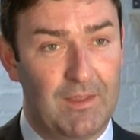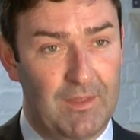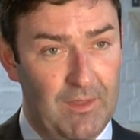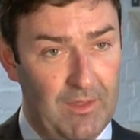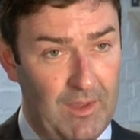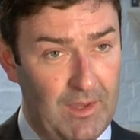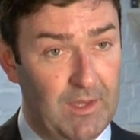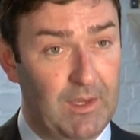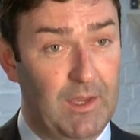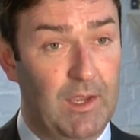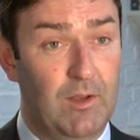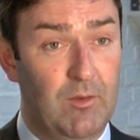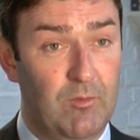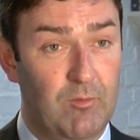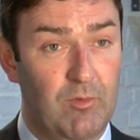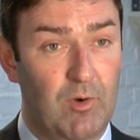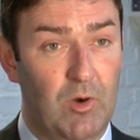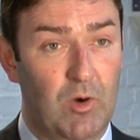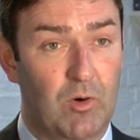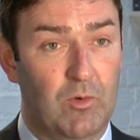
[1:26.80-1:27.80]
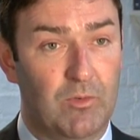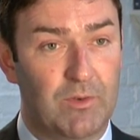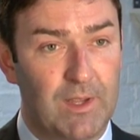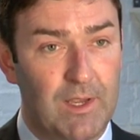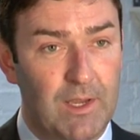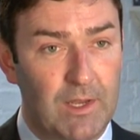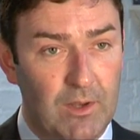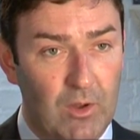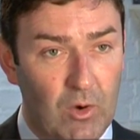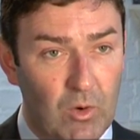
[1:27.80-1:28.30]
that they can get involved
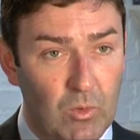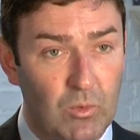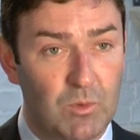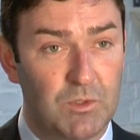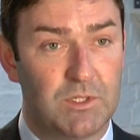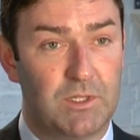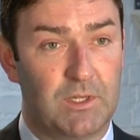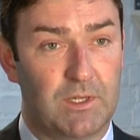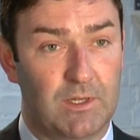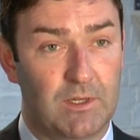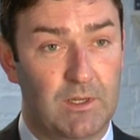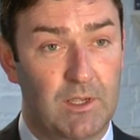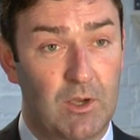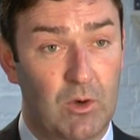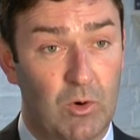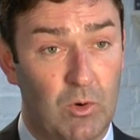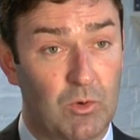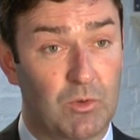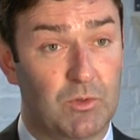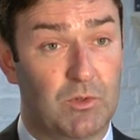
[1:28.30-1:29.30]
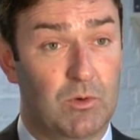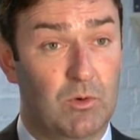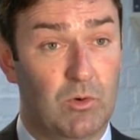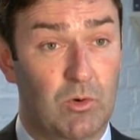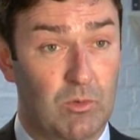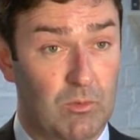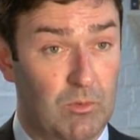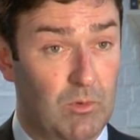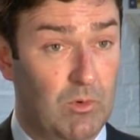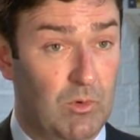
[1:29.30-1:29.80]
in halting
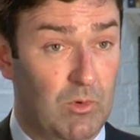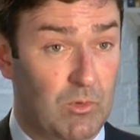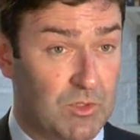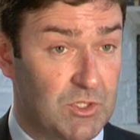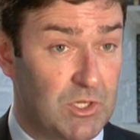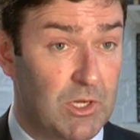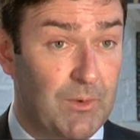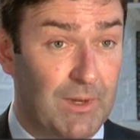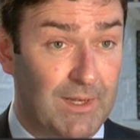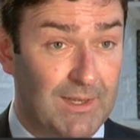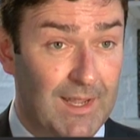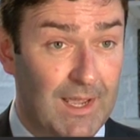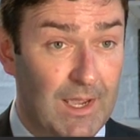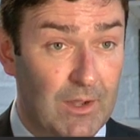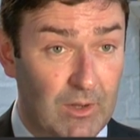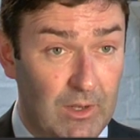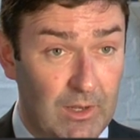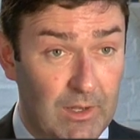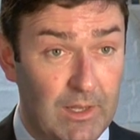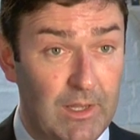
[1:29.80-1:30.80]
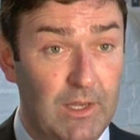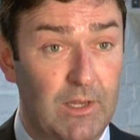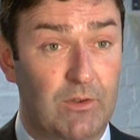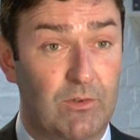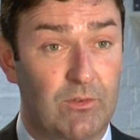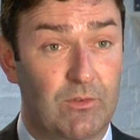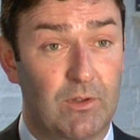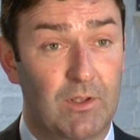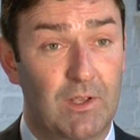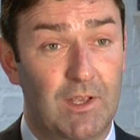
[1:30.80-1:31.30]
or slowing down at
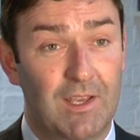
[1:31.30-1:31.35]
least